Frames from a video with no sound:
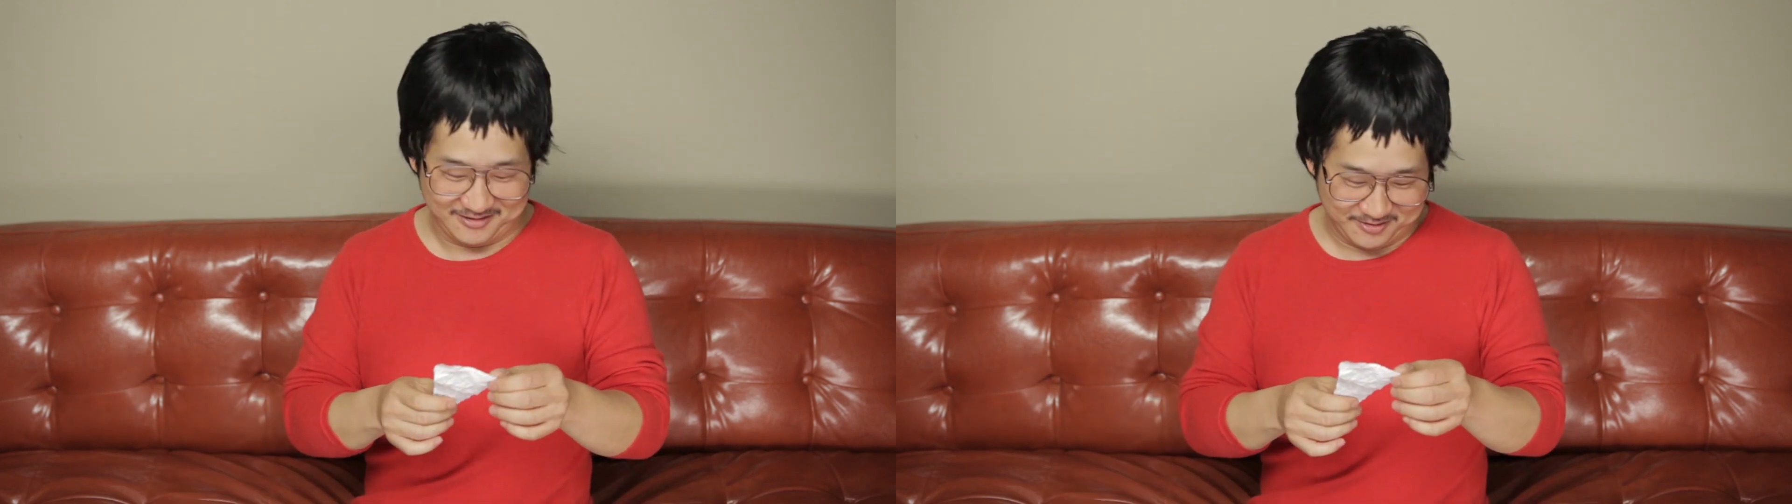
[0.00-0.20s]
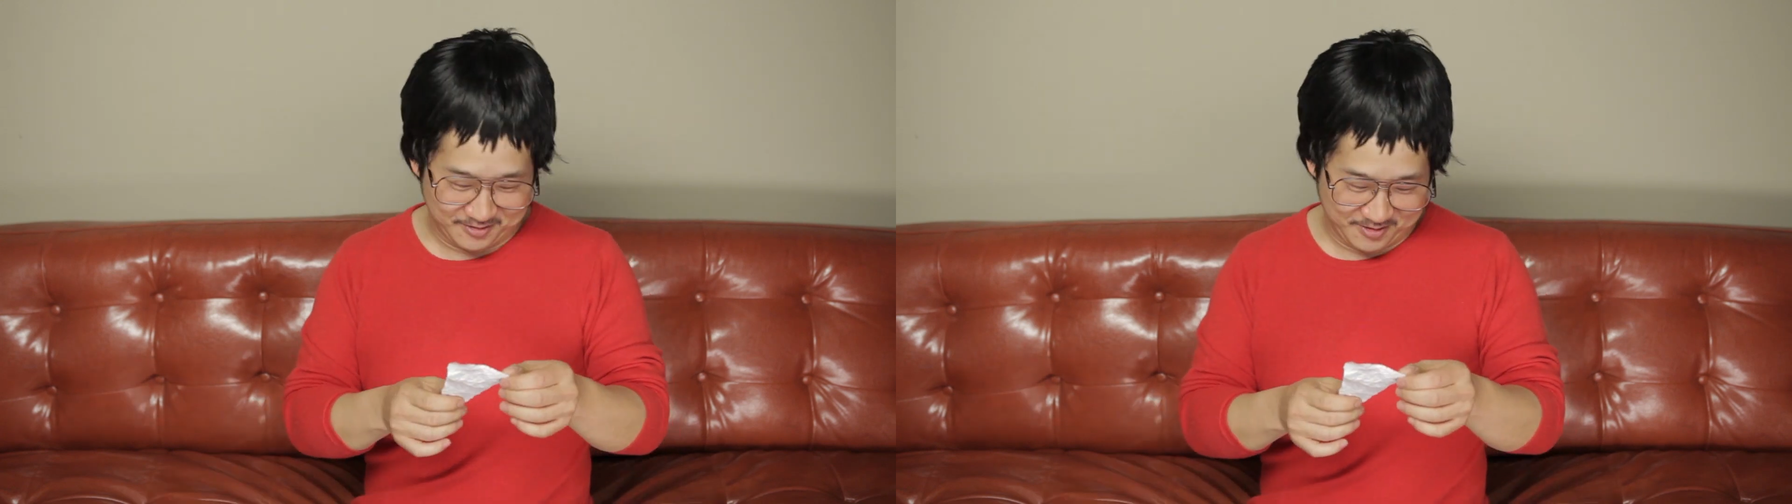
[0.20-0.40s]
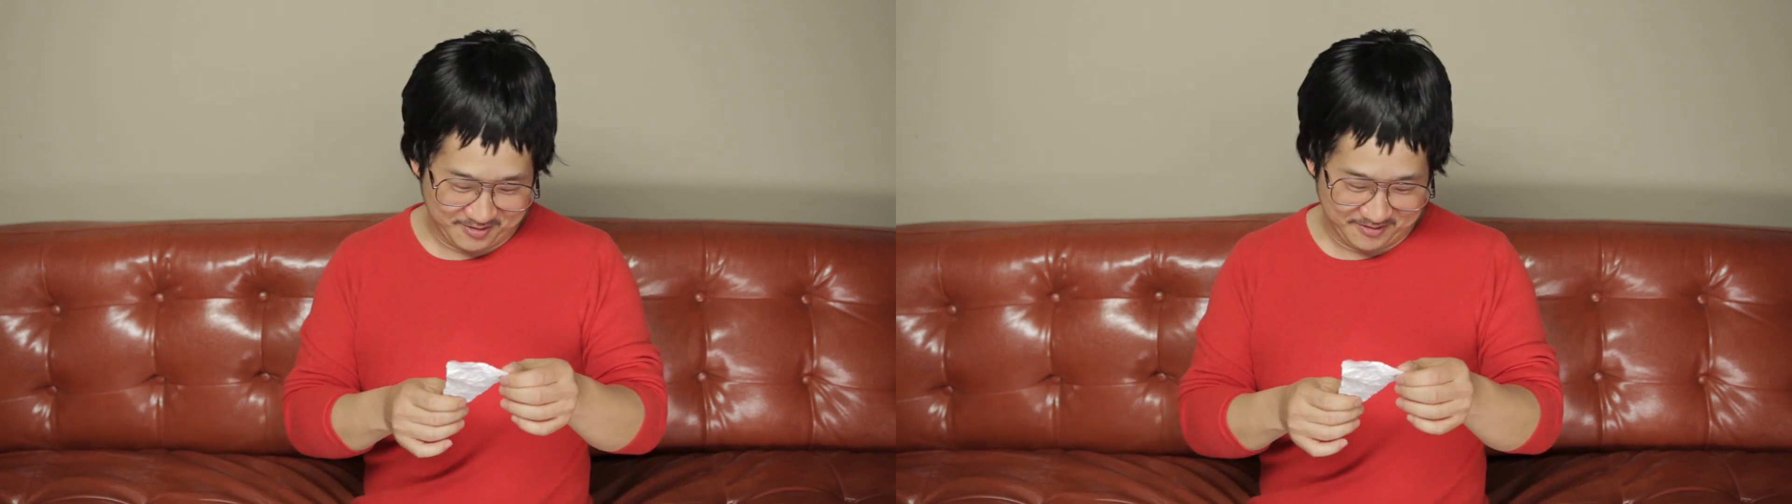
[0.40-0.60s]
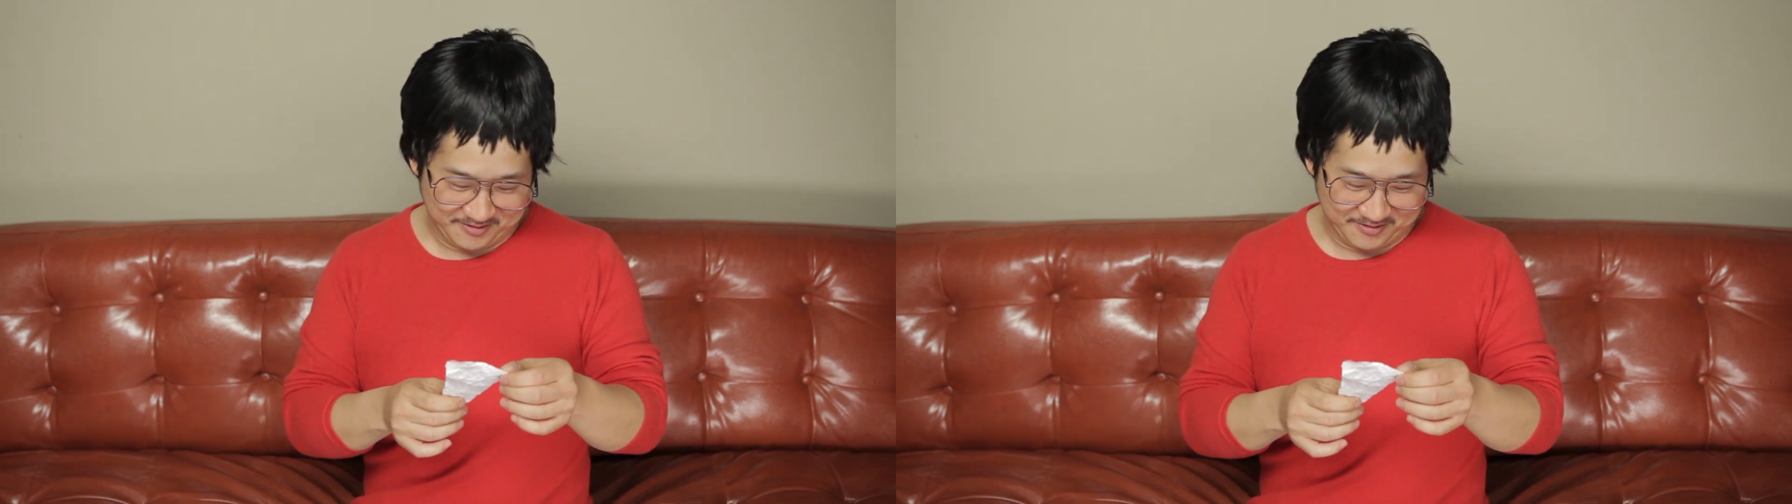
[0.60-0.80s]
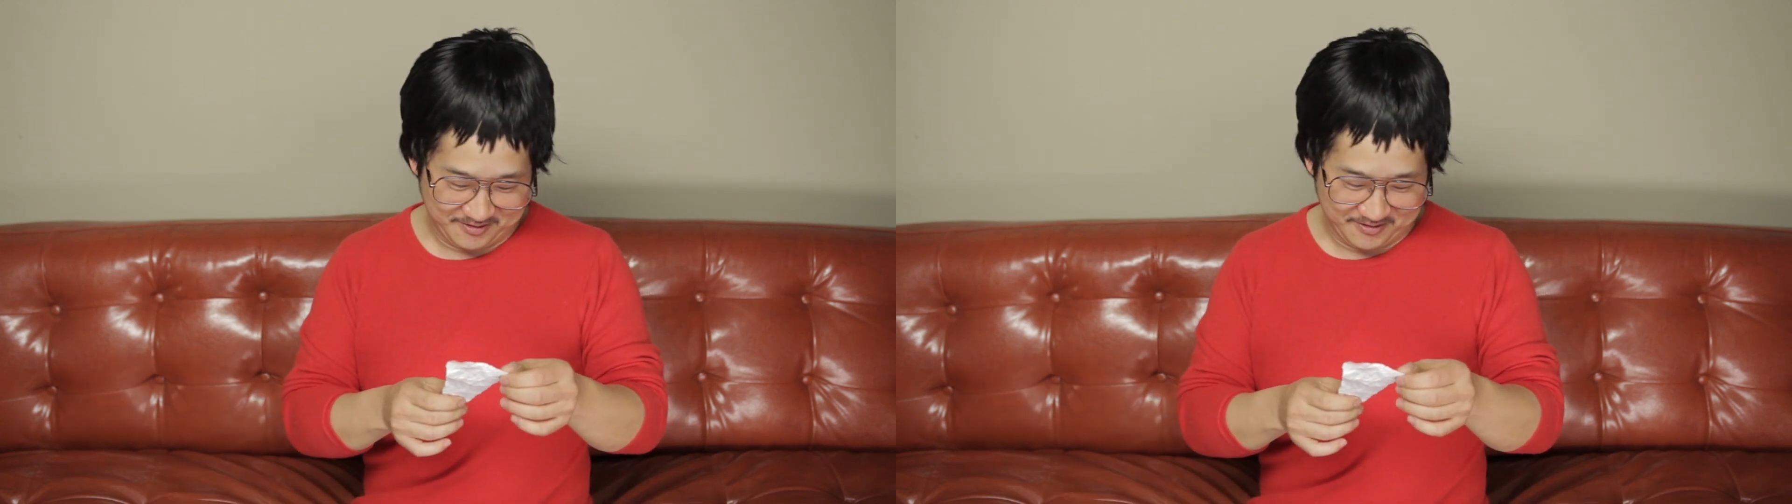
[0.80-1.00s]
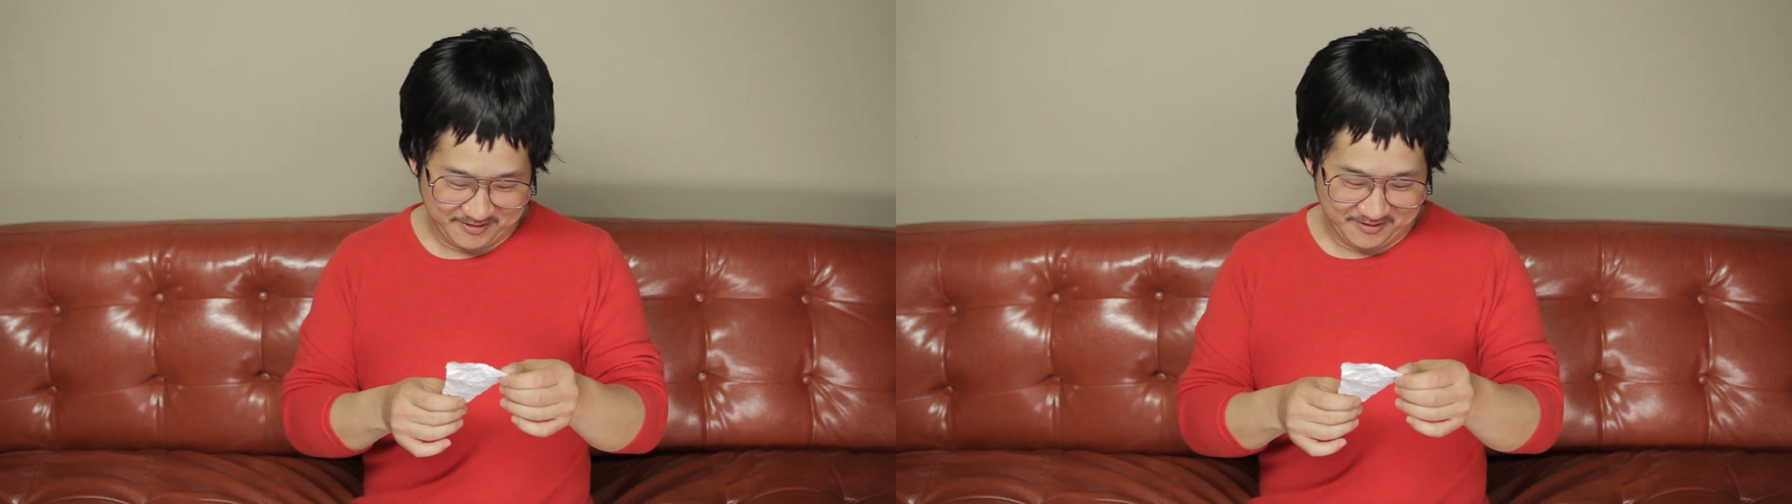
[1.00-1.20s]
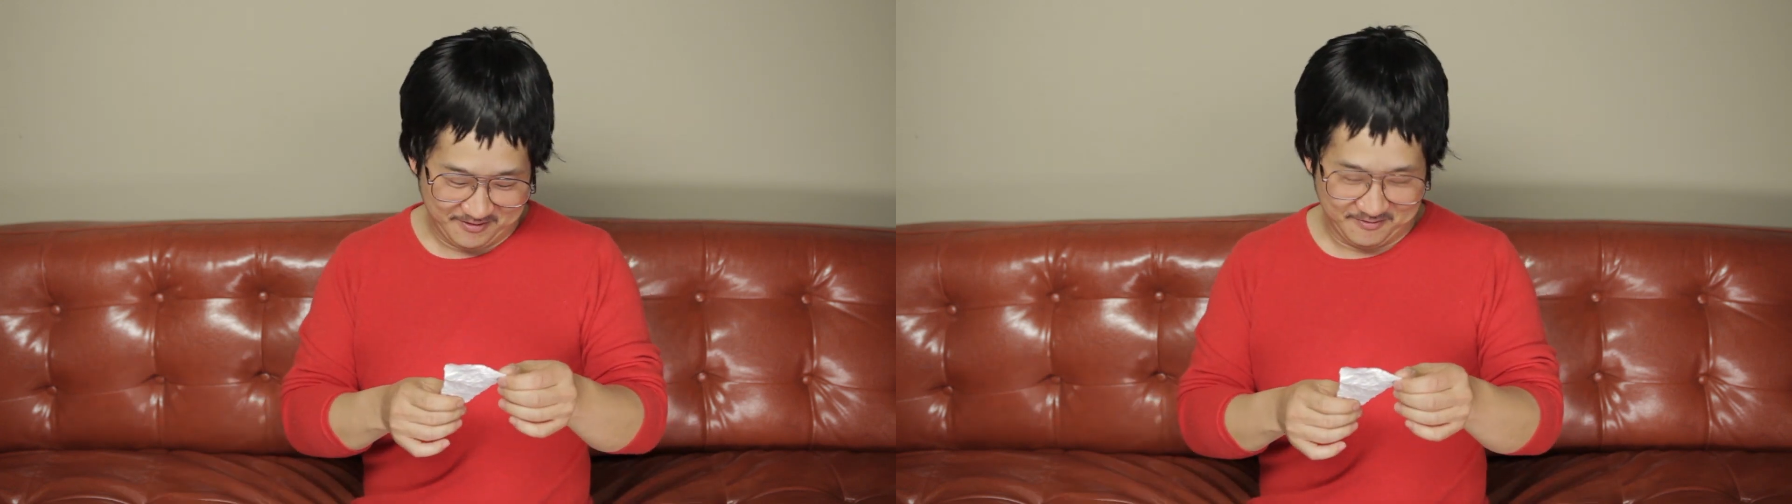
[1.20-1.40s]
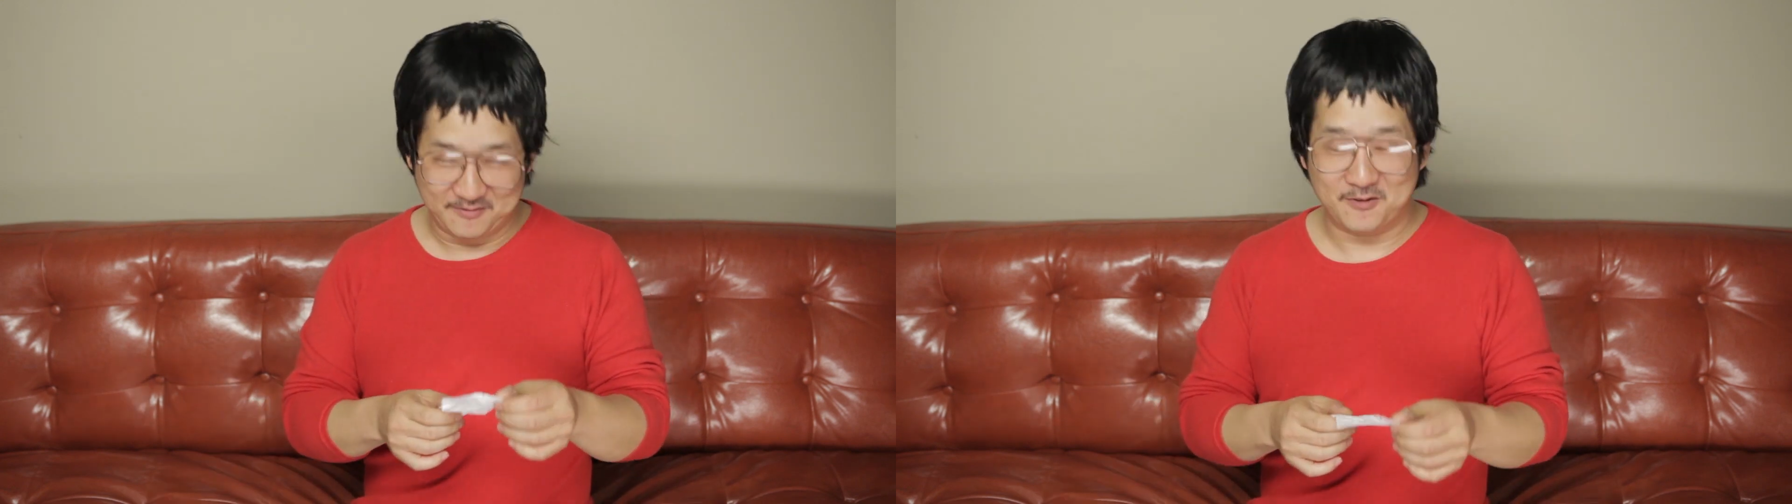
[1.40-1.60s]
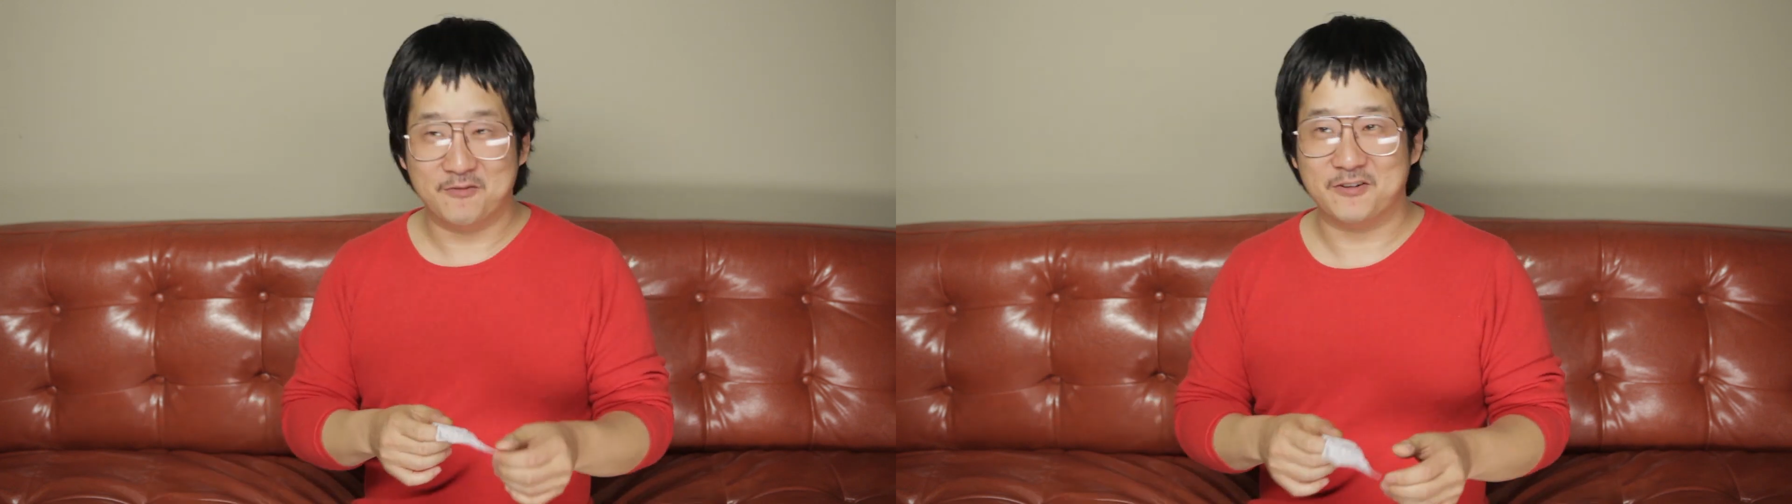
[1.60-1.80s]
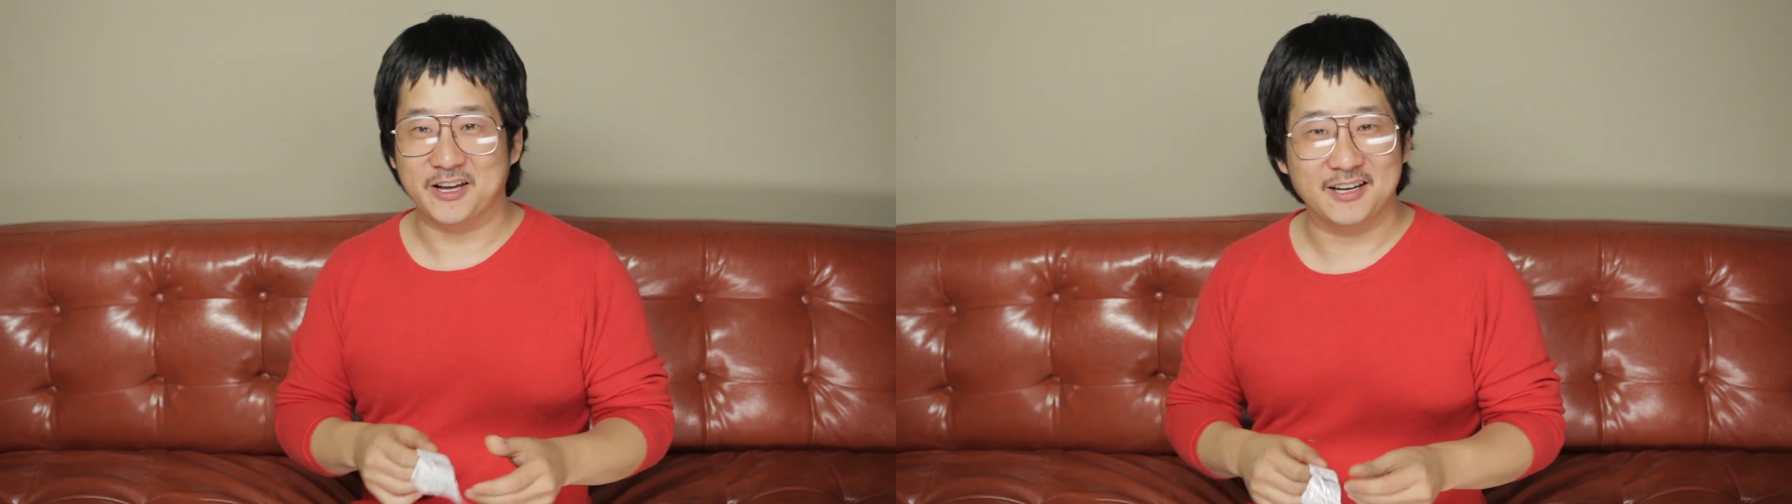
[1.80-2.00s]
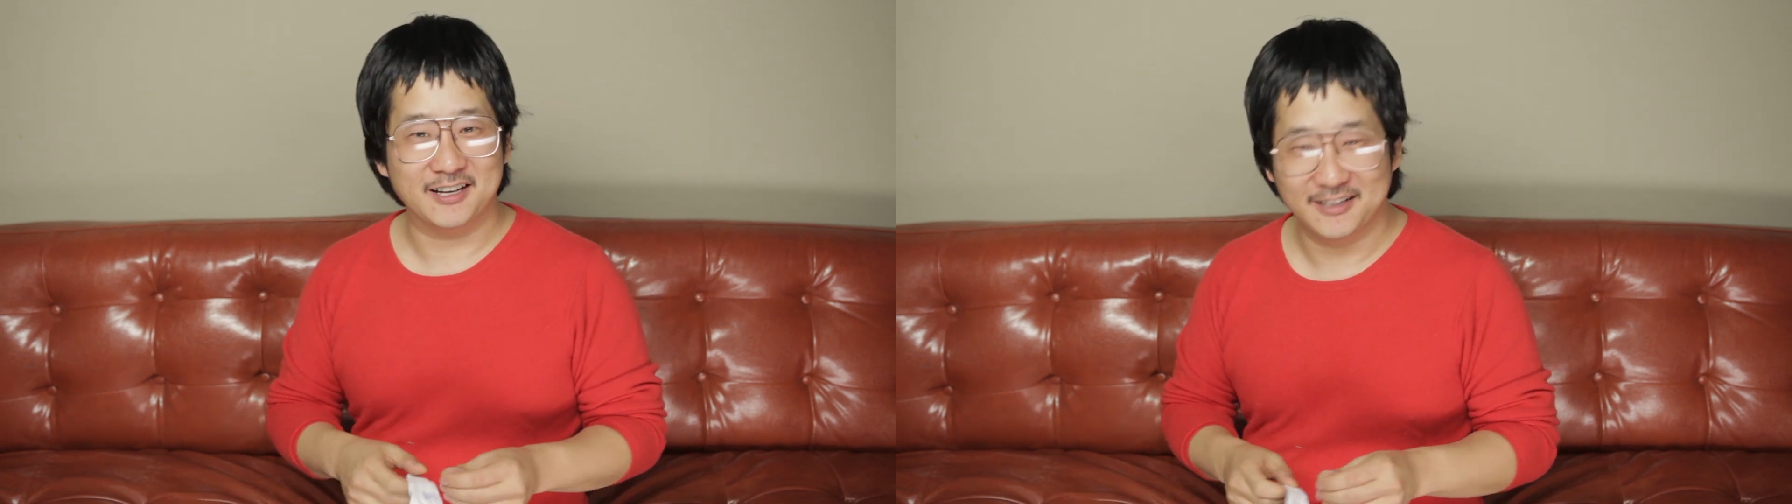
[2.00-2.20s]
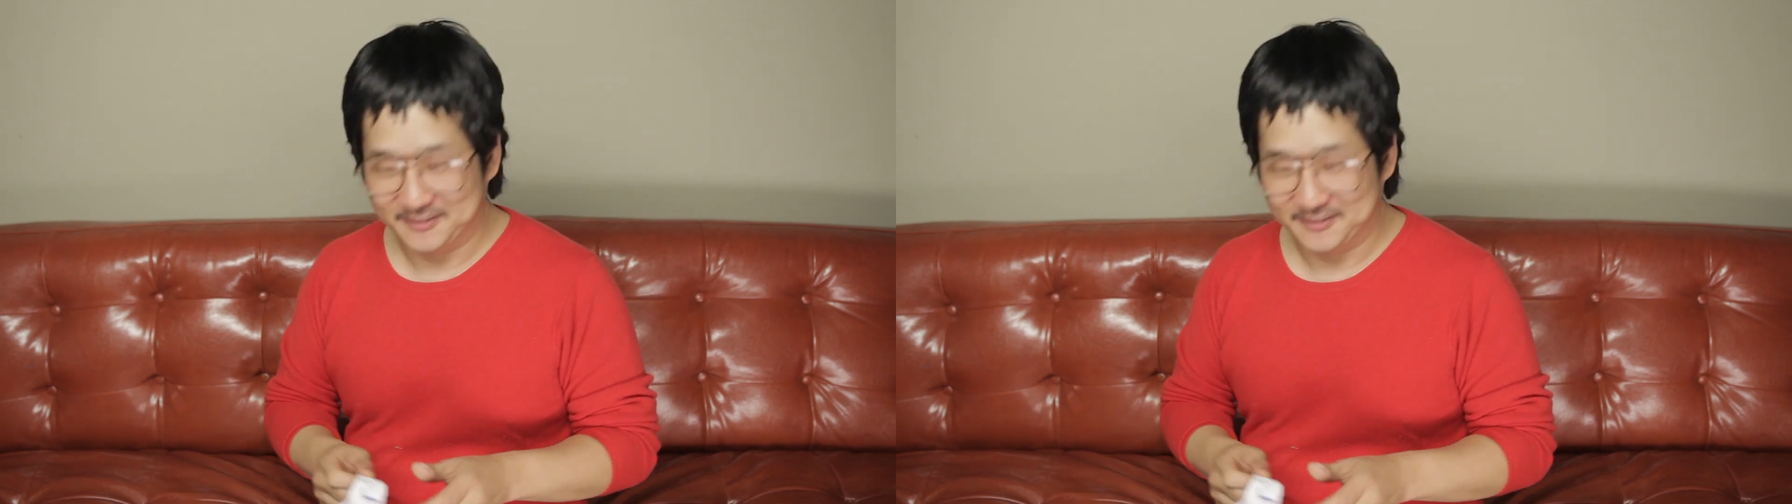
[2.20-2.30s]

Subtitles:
you know. Oh, Frank.